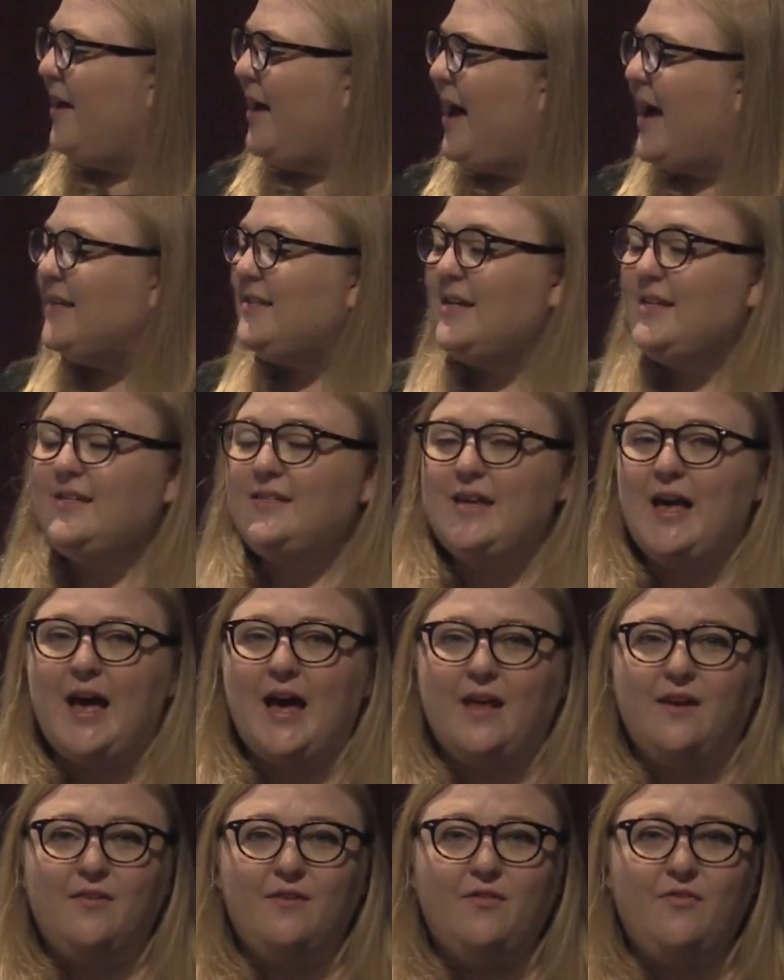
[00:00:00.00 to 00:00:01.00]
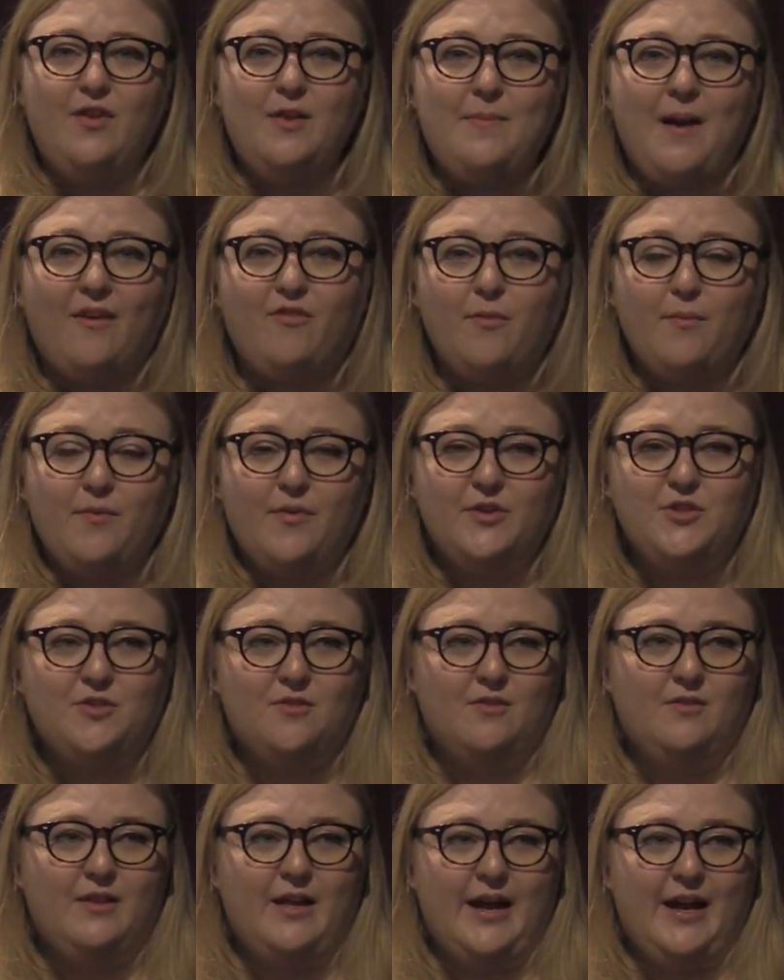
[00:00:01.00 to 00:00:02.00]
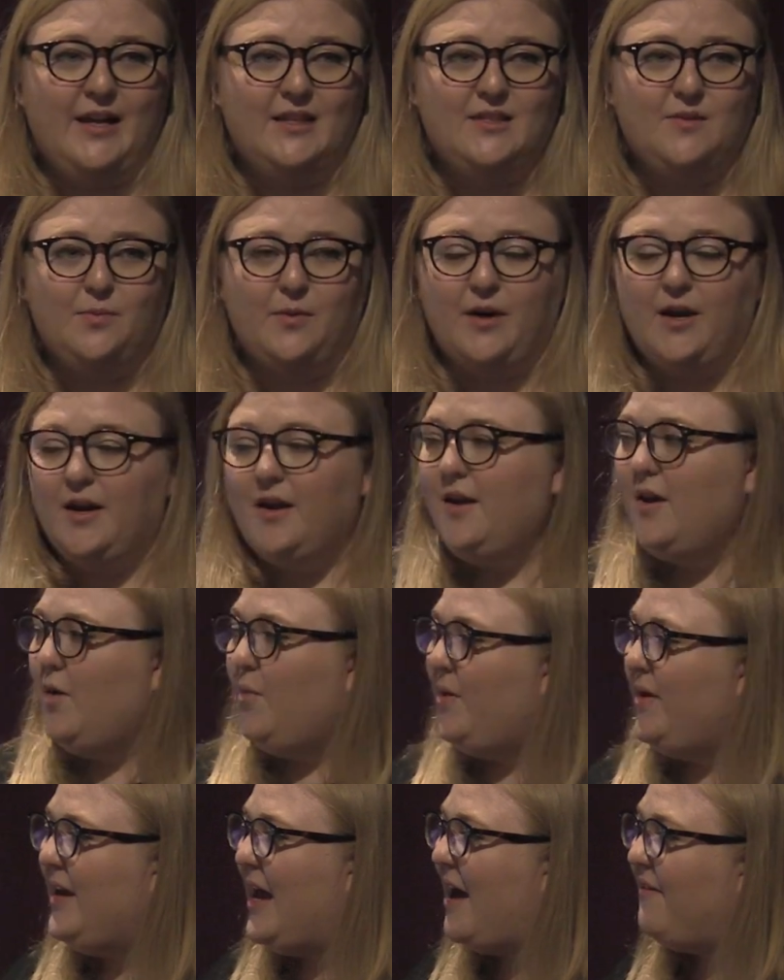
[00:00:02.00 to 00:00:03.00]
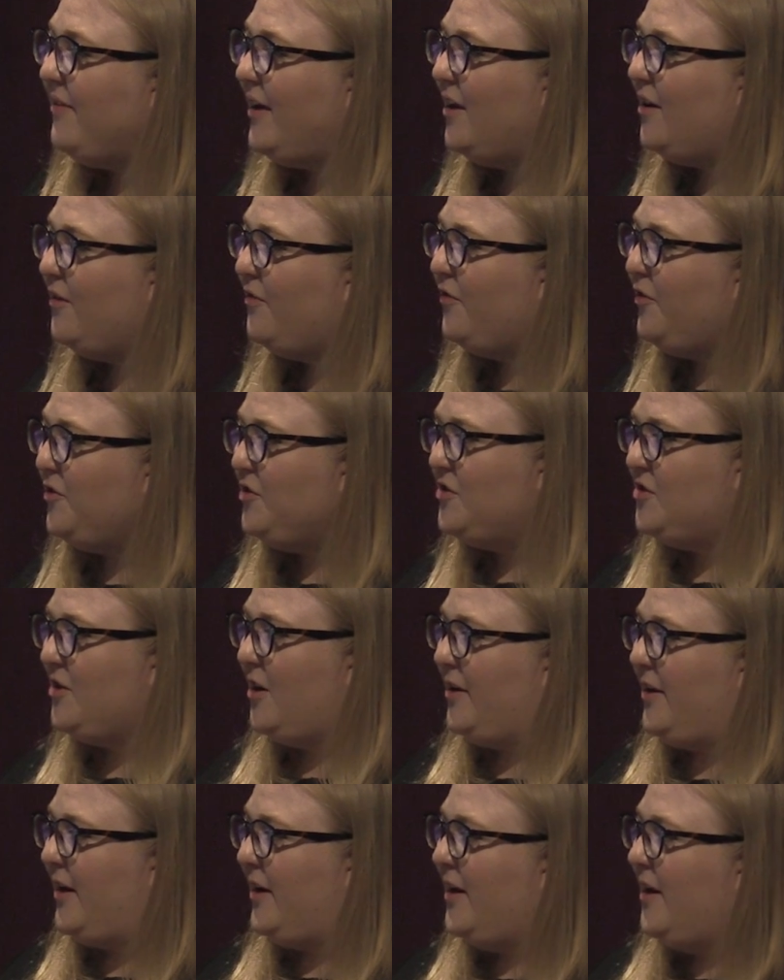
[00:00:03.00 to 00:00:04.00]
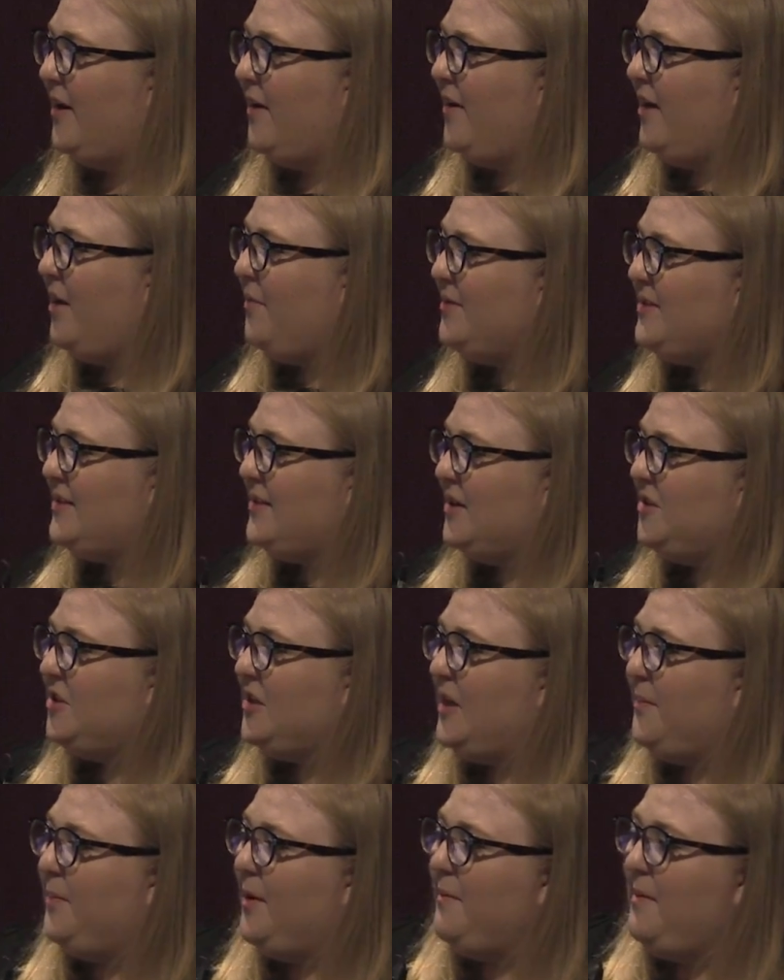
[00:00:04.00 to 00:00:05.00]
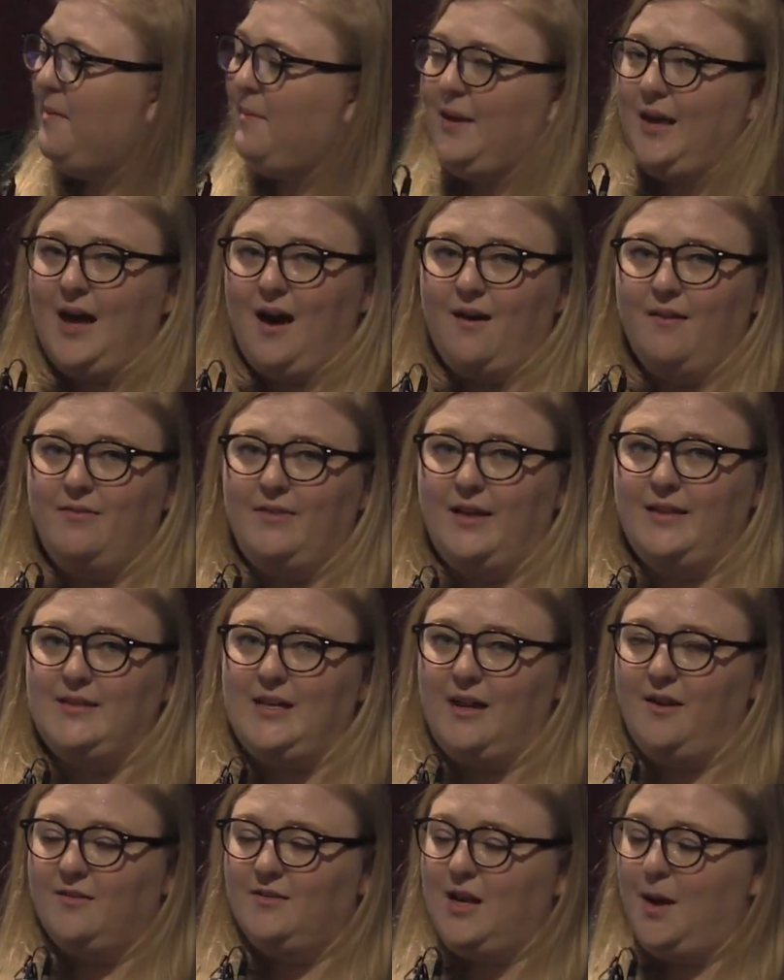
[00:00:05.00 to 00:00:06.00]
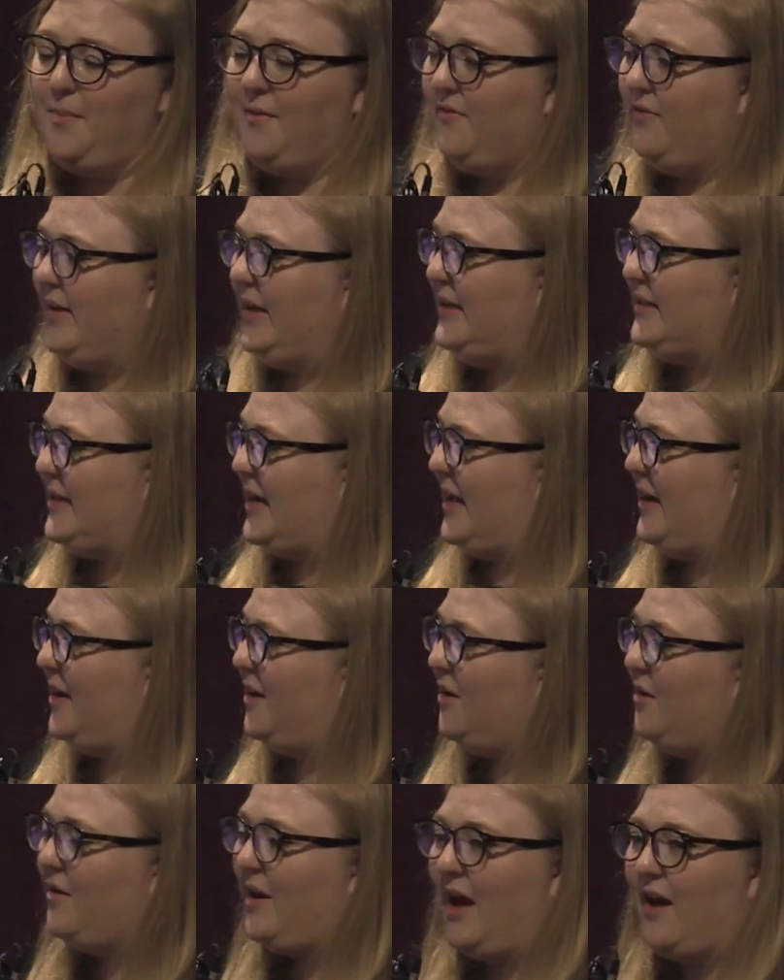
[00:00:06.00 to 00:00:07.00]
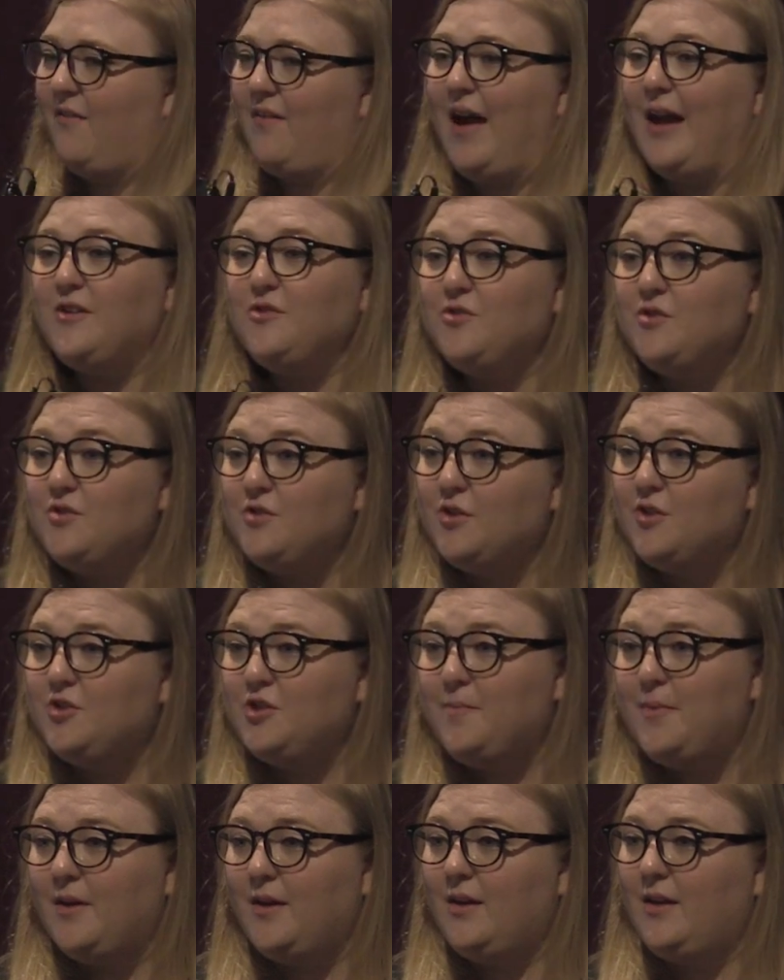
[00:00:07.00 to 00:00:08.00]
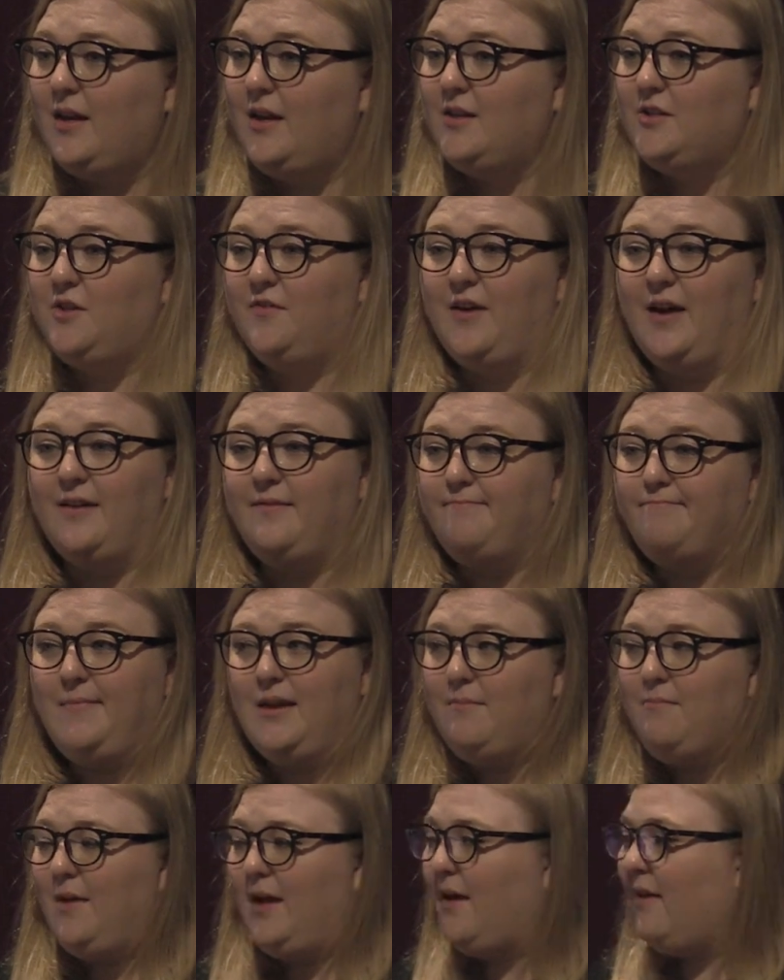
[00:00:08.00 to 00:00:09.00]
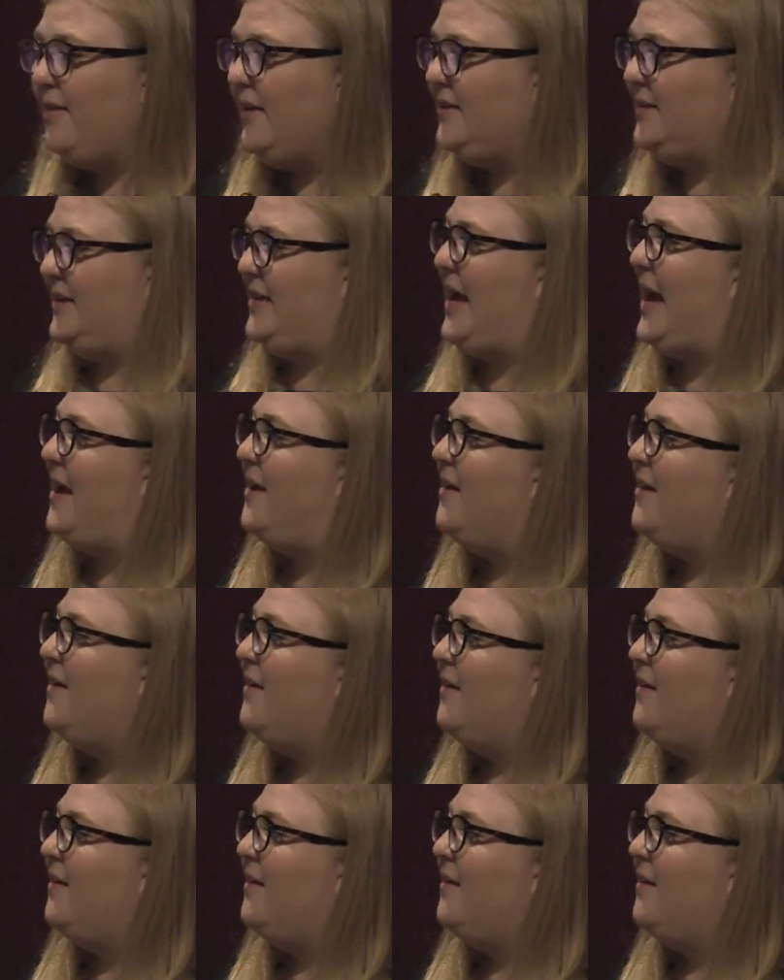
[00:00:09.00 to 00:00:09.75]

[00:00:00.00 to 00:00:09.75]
As I said, feedback from original clients were when Navigator first started, it was essentially a premium account that sat on top of LinkedIn, and you'd have extra search abilities, you've had in-mail, things like that.